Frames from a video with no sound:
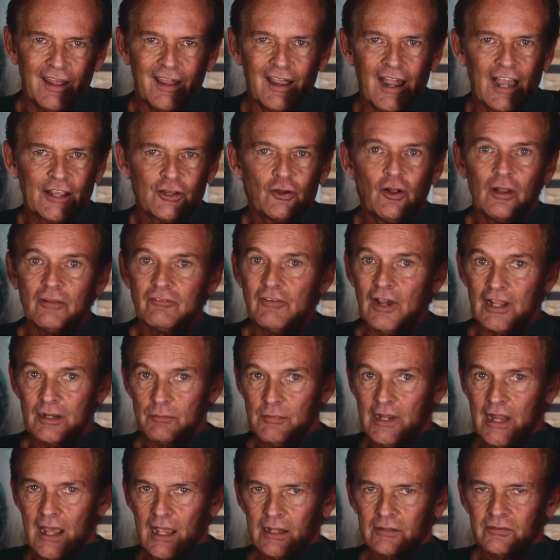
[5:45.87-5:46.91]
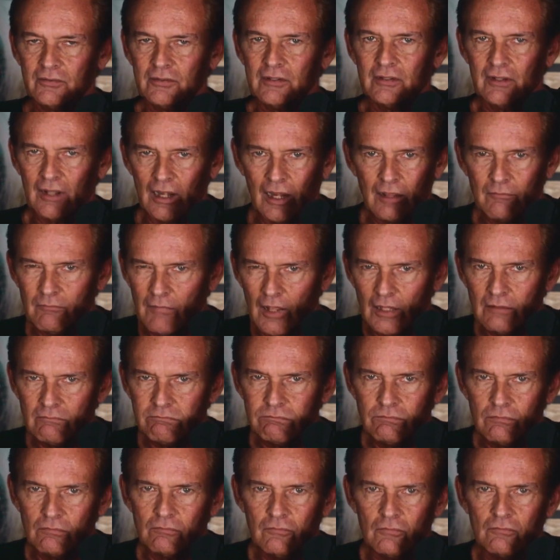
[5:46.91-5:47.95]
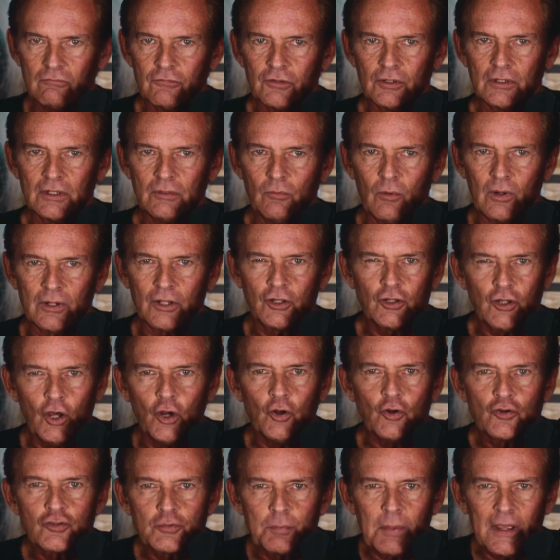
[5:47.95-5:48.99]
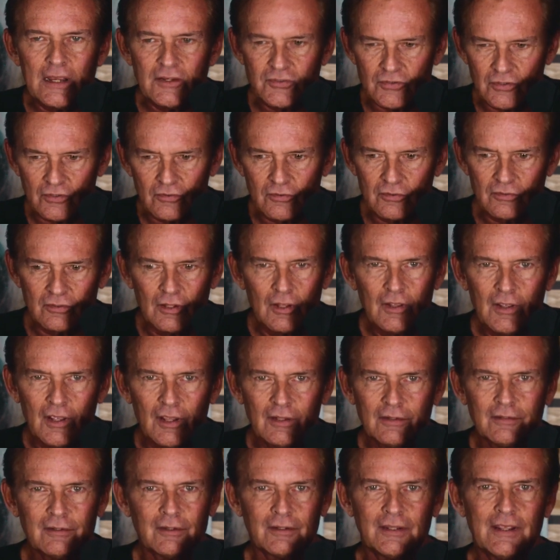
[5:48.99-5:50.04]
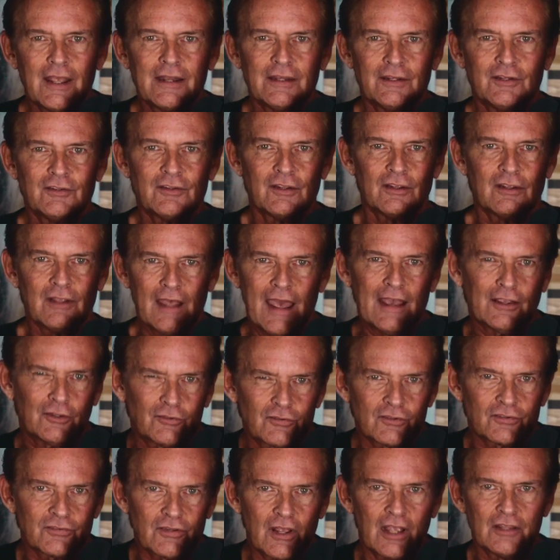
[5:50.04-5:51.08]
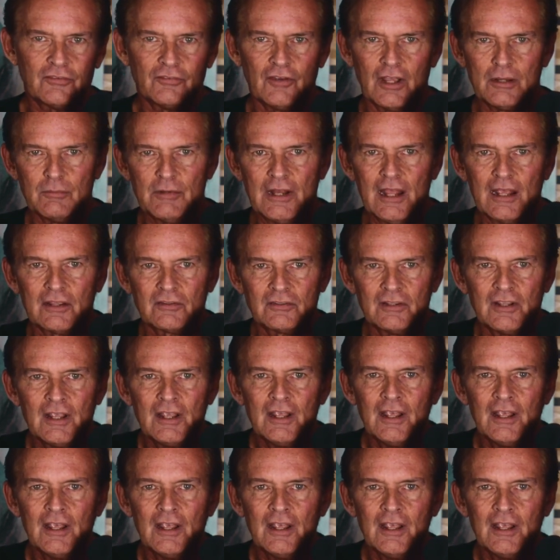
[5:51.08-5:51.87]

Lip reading: I call it vitamin X, and I really want to coach patients to get into exercise, vitamin X.